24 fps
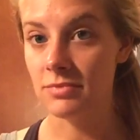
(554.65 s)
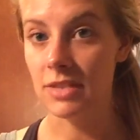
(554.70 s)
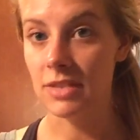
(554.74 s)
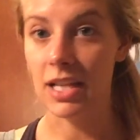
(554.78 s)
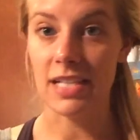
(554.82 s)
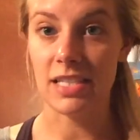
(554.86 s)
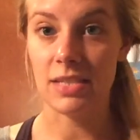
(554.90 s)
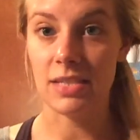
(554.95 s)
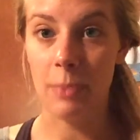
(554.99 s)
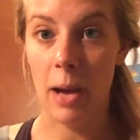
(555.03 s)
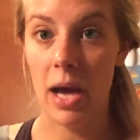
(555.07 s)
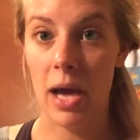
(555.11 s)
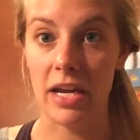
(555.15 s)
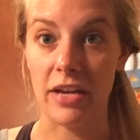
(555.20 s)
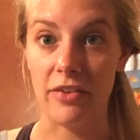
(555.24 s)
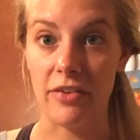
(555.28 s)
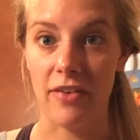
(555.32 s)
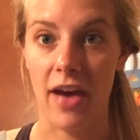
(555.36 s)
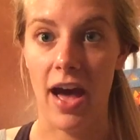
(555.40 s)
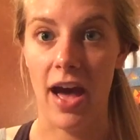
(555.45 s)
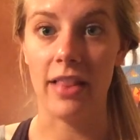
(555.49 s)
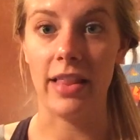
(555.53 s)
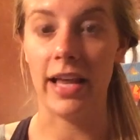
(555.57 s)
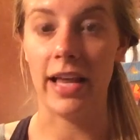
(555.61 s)
less body
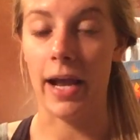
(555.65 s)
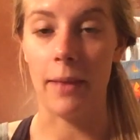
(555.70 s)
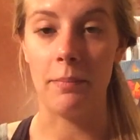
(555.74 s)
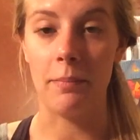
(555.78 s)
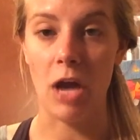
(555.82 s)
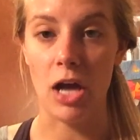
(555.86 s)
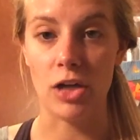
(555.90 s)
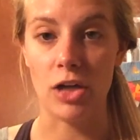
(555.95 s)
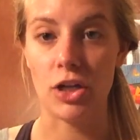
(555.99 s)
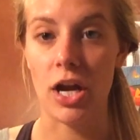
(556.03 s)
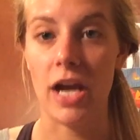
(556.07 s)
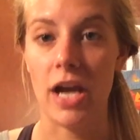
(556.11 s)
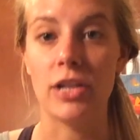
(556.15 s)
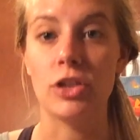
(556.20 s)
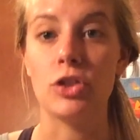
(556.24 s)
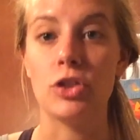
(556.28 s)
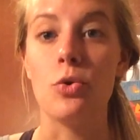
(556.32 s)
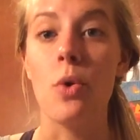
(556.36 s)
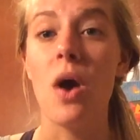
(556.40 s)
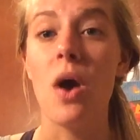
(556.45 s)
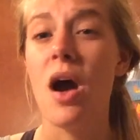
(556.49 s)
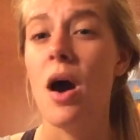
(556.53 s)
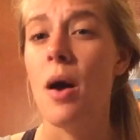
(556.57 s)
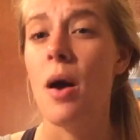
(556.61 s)
fat. Like, I'm not trying
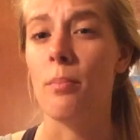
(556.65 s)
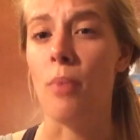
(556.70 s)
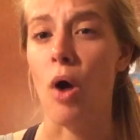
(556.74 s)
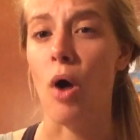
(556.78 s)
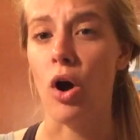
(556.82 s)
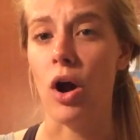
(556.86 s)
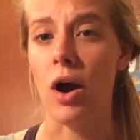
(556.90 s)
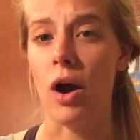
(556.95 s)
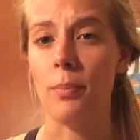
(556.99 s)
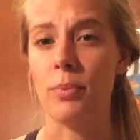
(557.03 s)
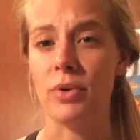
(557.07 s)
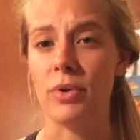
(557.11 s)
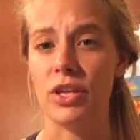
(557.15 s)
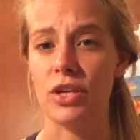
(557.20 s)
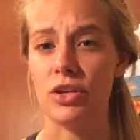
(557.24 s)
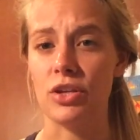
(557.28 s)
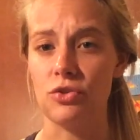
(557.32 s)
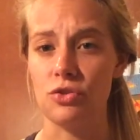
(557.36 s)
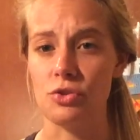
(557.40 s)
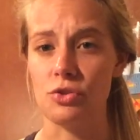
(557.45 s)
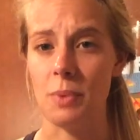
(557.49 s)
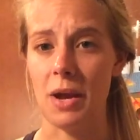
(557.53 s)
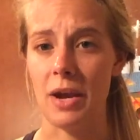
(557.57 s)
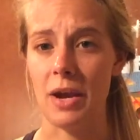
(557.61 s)
to bulk up with a
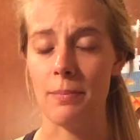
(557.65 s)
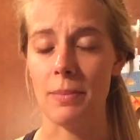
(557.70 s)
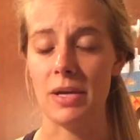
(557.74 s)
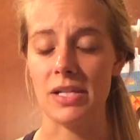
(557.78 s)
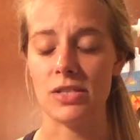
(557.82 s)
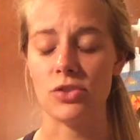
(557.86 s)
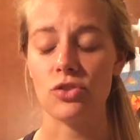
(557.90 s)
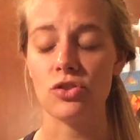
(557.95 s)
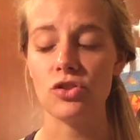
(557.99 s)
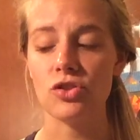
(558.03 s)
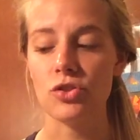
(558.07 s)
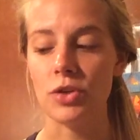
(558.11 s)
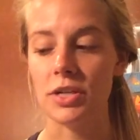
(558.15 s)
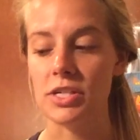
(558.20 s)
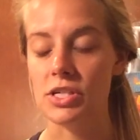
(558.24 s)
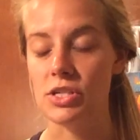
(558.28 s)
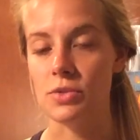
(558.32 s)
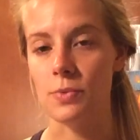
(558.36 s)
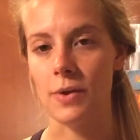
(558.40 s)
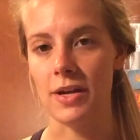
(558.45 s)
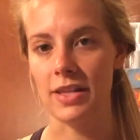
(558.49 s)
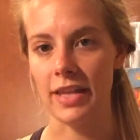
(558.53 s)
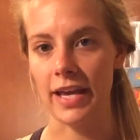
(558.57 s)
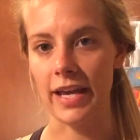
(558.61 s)
huge amount of muscles. So I
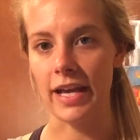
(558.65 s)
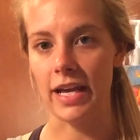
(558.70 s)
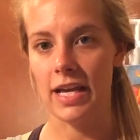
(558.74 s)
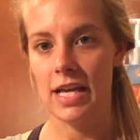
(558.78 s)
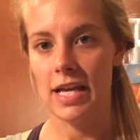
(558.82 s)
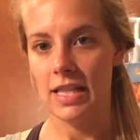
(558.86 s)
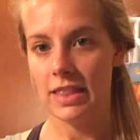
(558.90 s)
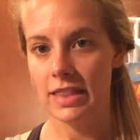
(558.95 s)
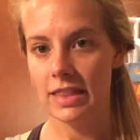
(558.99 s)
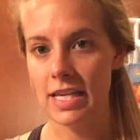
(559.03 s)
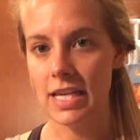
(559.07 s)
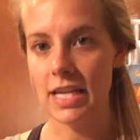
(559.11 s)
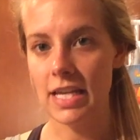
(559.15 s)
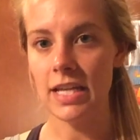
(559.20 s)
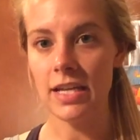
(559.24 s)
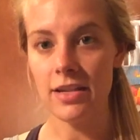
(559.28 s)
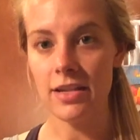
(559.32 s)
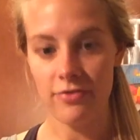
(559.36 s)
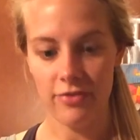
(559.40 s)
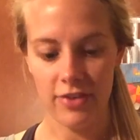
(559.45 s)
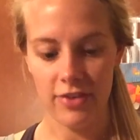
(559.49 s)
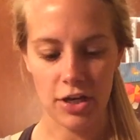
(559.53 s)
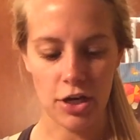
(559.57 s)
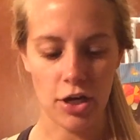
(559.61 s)
just want, like,
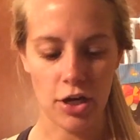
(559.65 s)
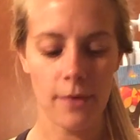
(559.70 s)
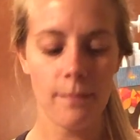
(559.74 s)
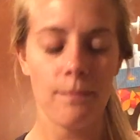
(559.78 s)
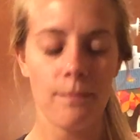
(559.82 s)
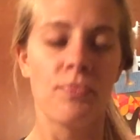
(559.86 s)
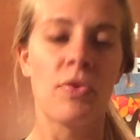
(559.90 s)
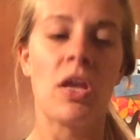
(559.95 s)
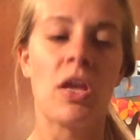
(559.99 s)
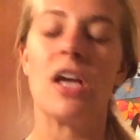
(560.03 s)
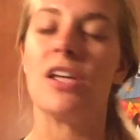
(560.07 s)
lean figure.